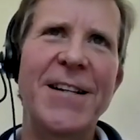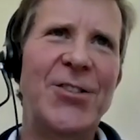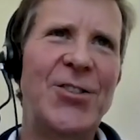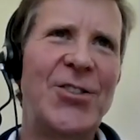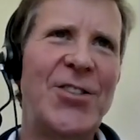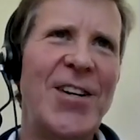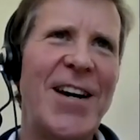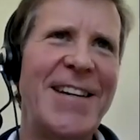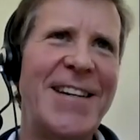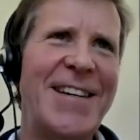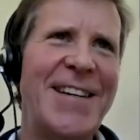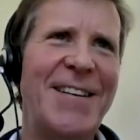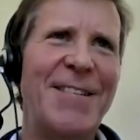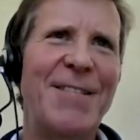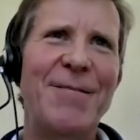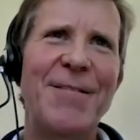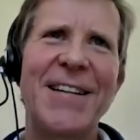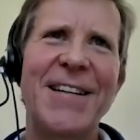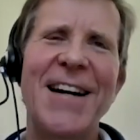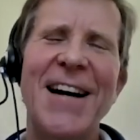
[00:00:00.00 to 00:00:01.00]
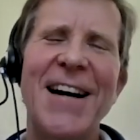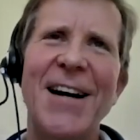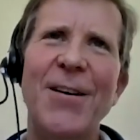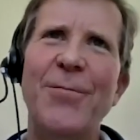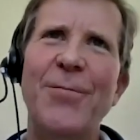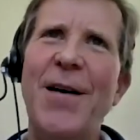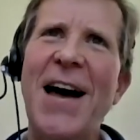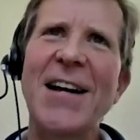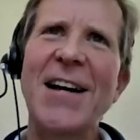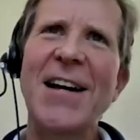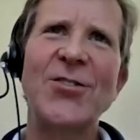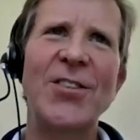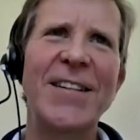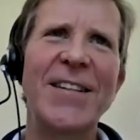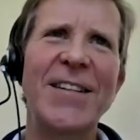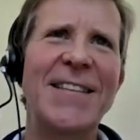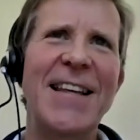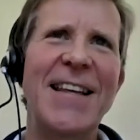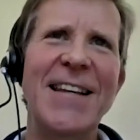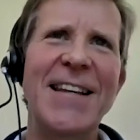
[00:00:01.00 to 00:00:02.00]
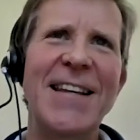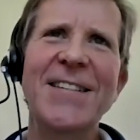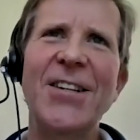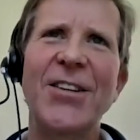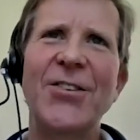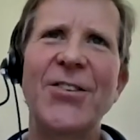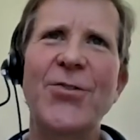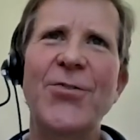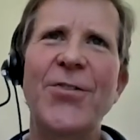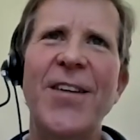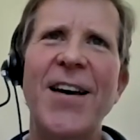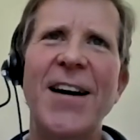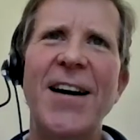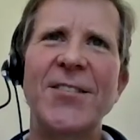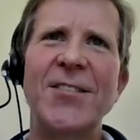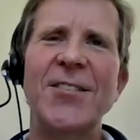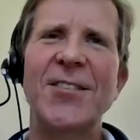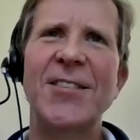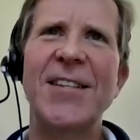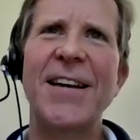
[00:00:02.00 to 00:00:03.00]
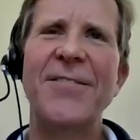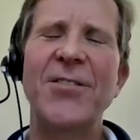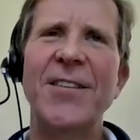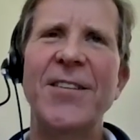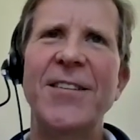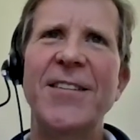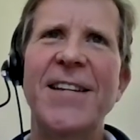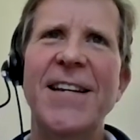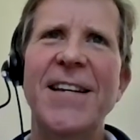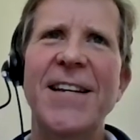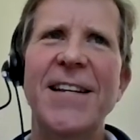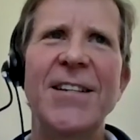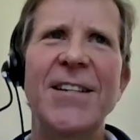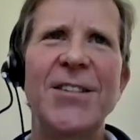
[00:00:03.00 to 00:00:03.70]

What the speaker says: shaken, actually at the end of 2017.